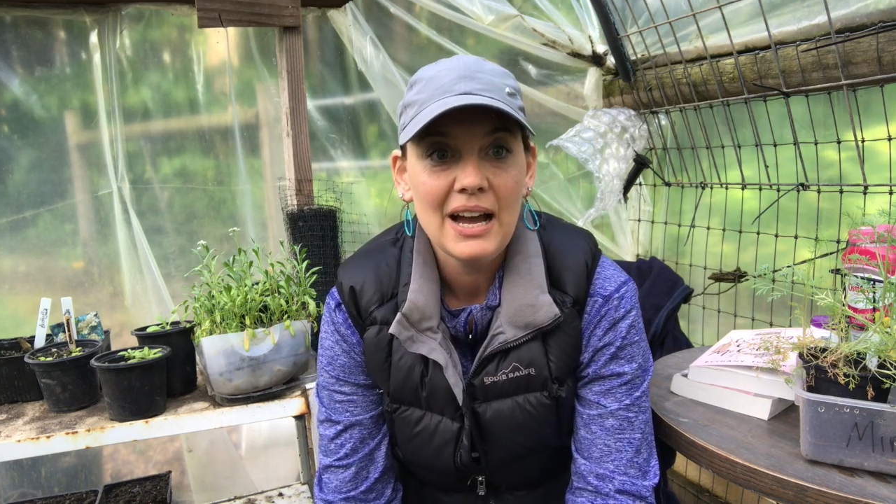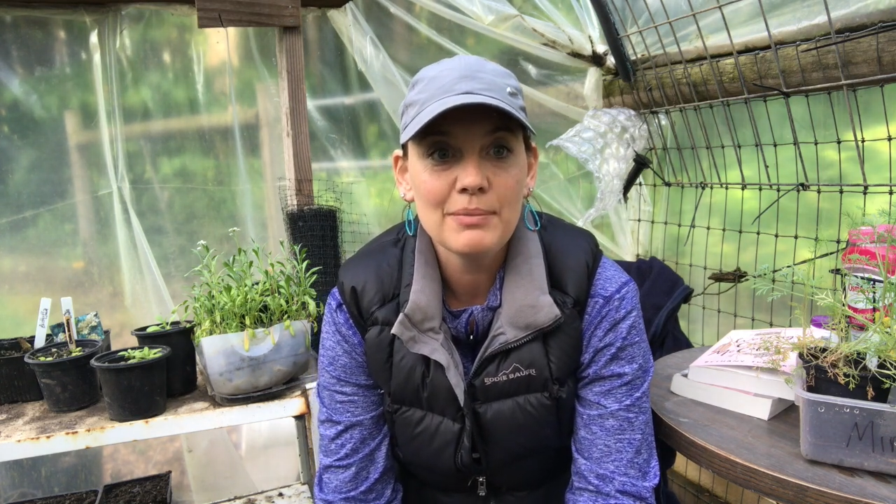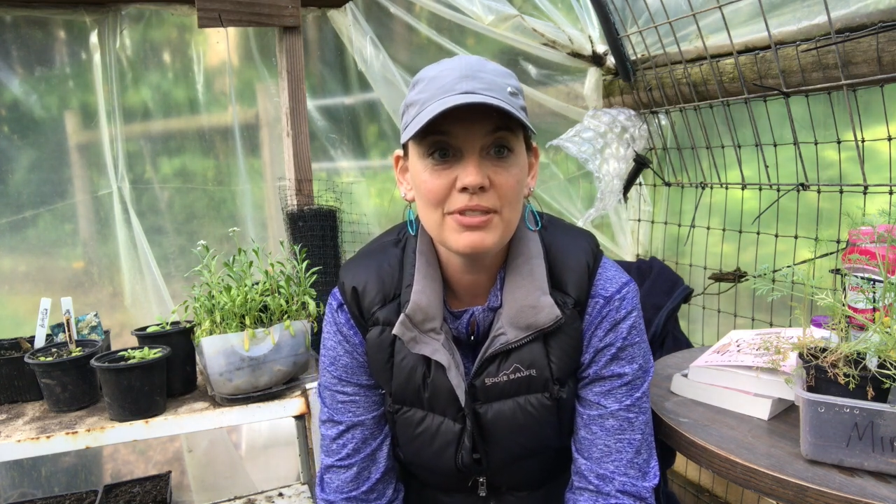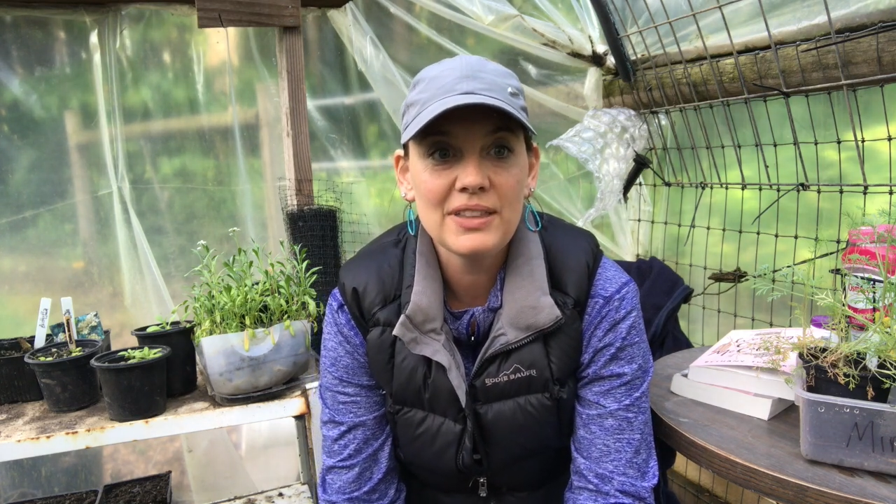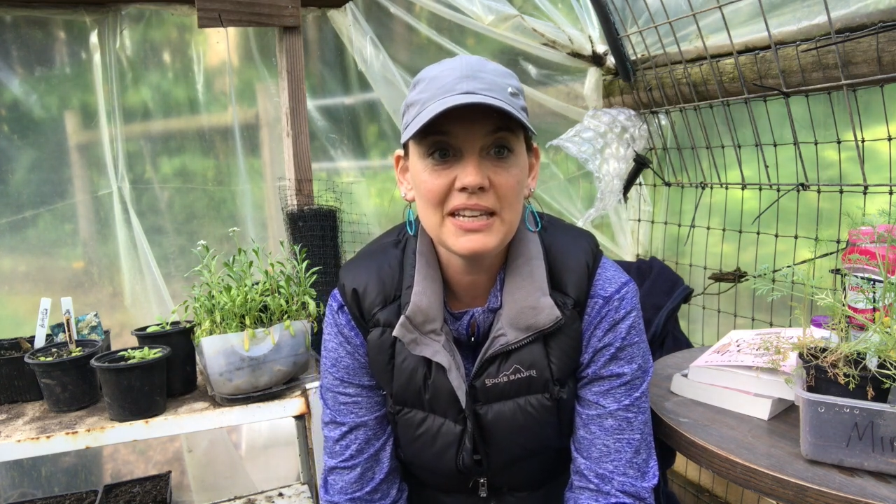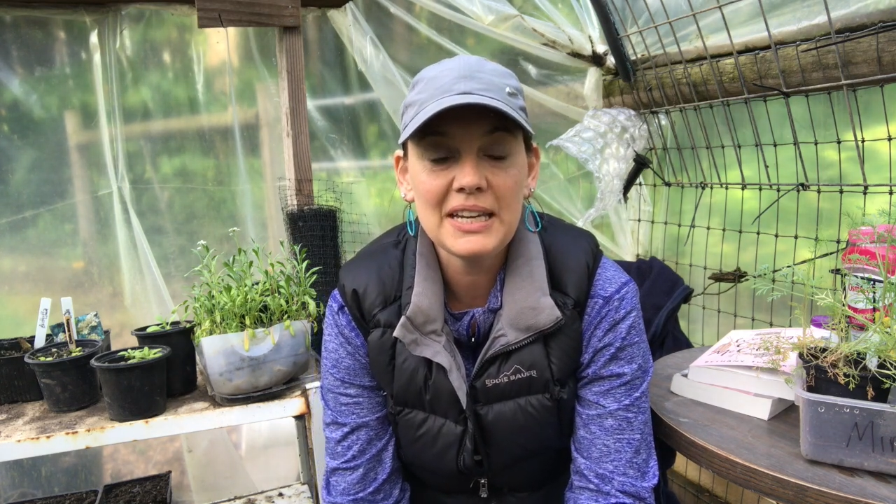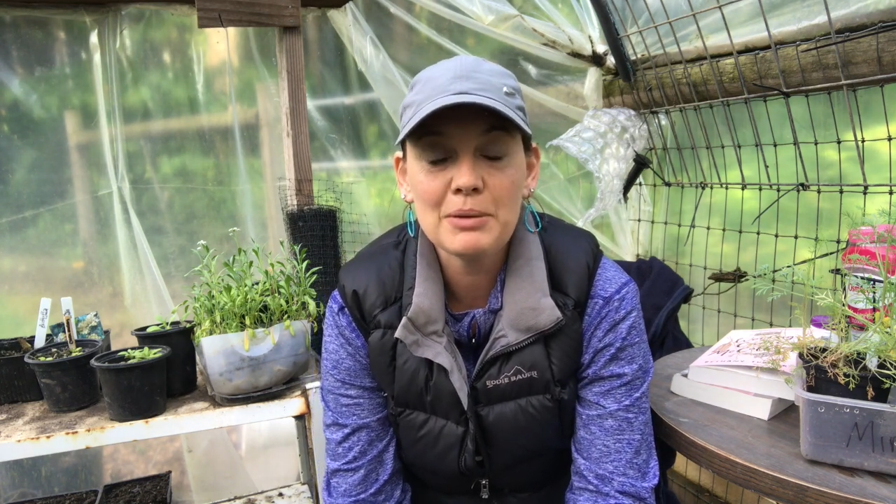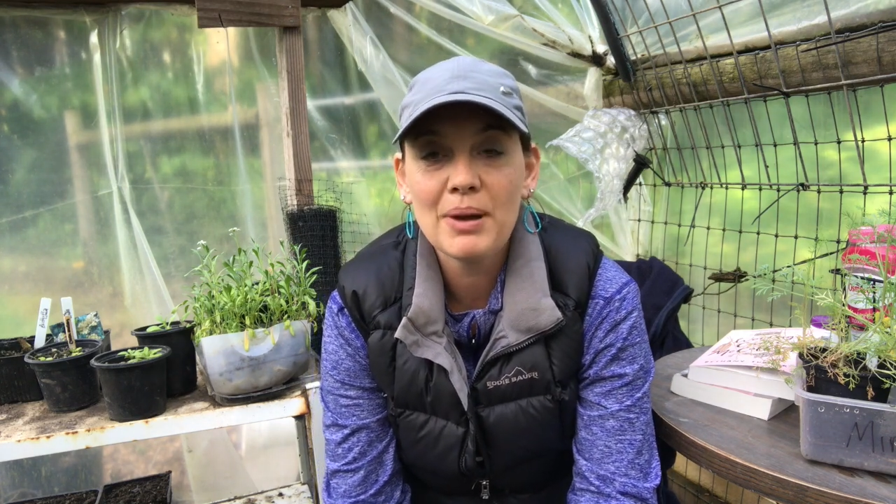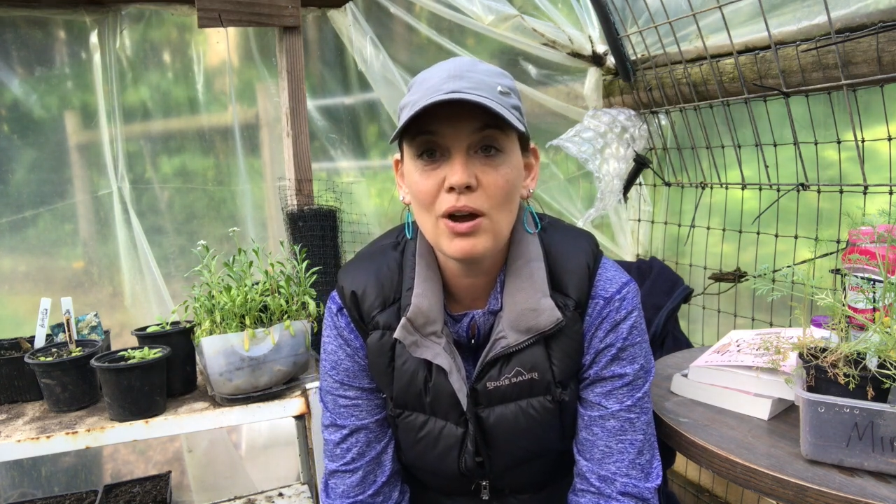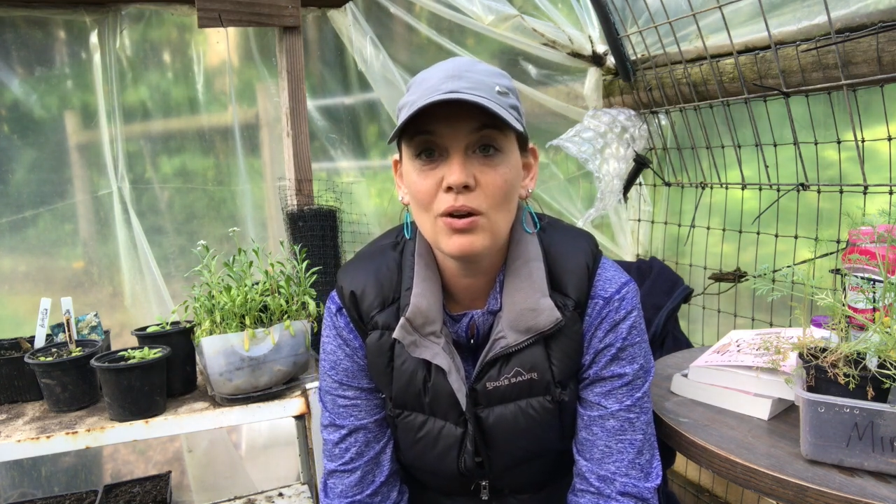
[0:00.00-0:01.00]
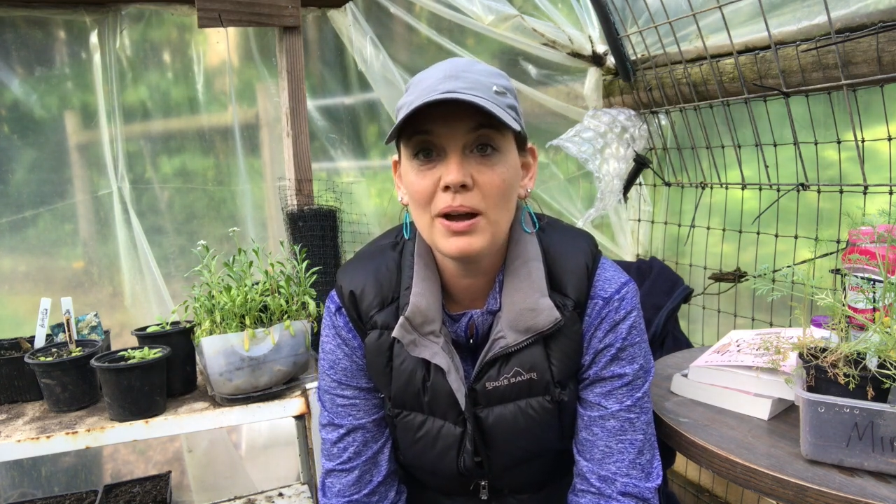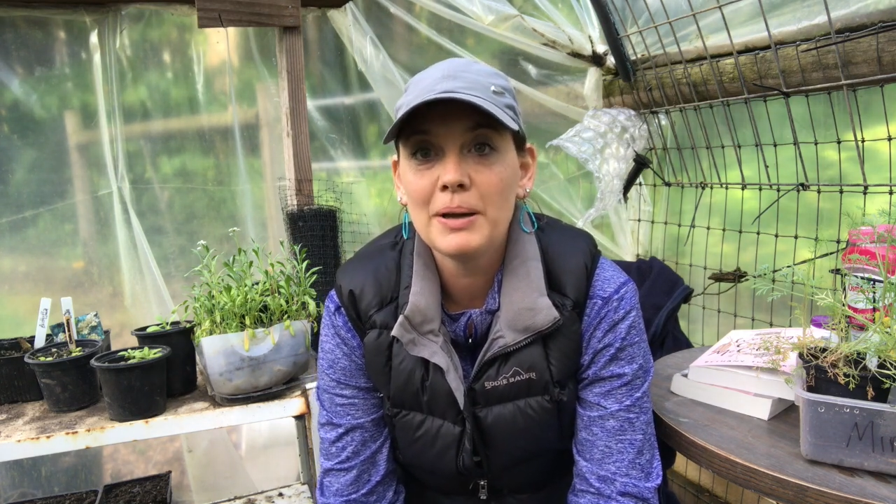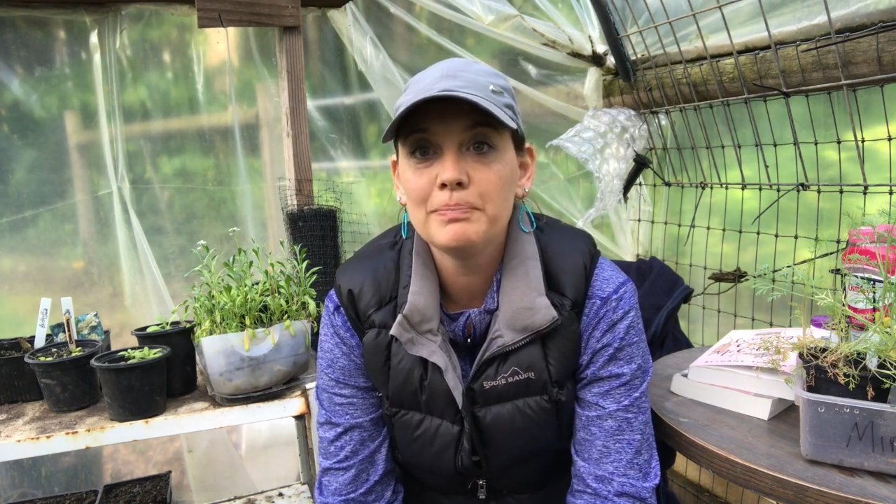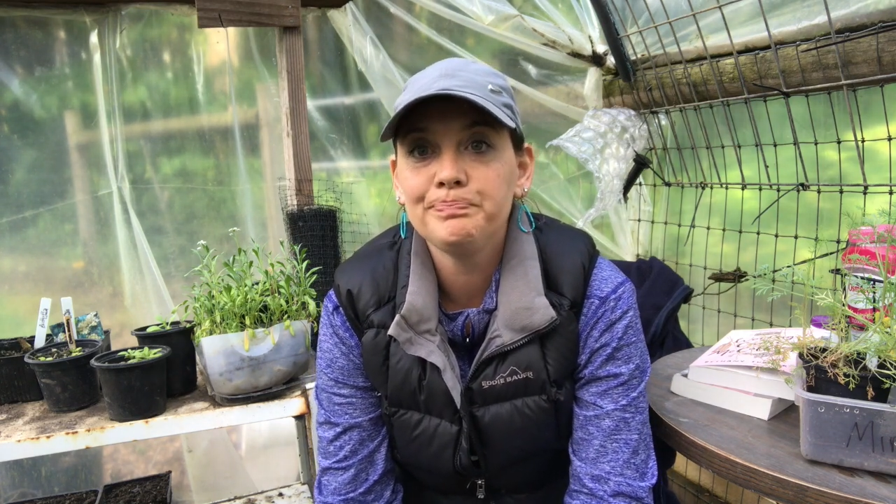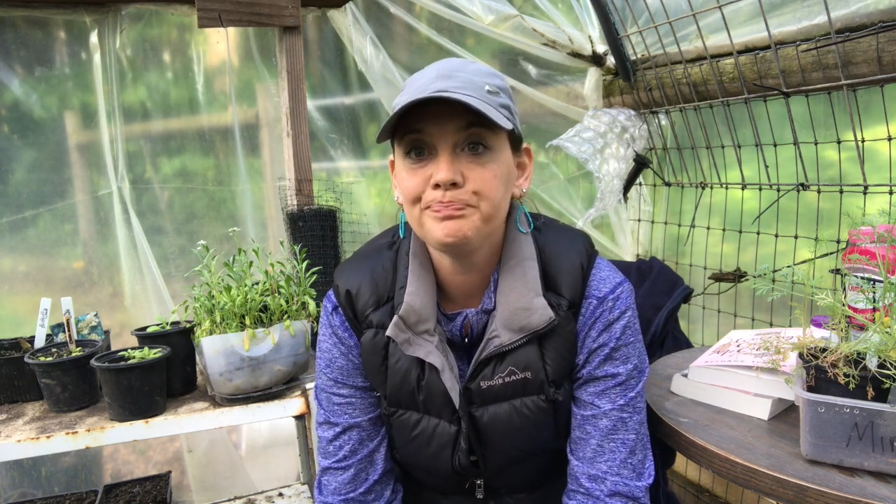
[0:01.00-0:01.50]
I'm thinking about
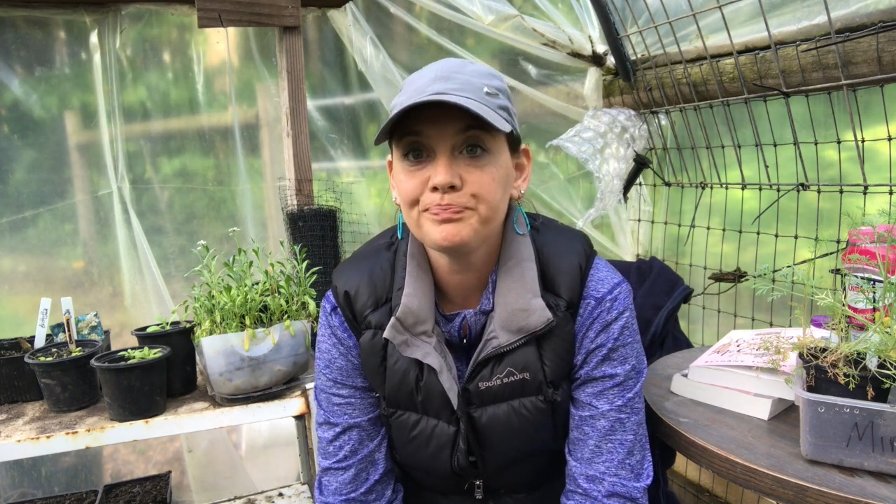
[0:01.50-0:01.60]
um,